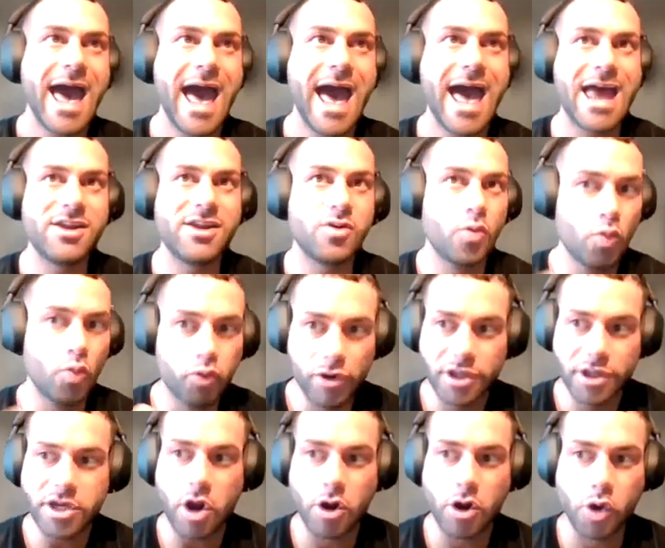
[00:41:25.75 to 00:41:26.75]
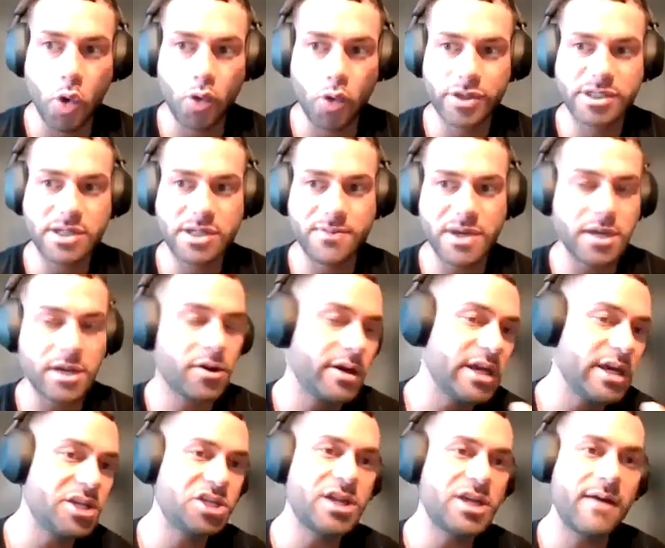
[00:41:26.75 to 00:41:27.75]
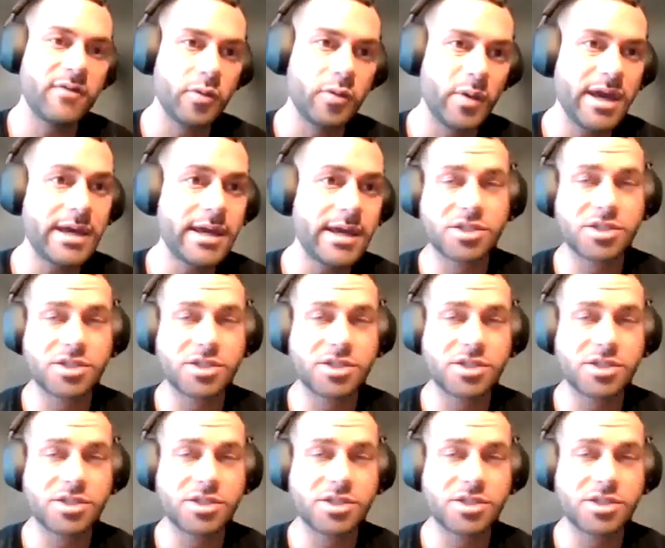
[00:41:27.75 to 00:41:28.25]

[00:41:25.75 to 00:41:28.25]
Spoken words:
And really, our goal is to be here each and every week.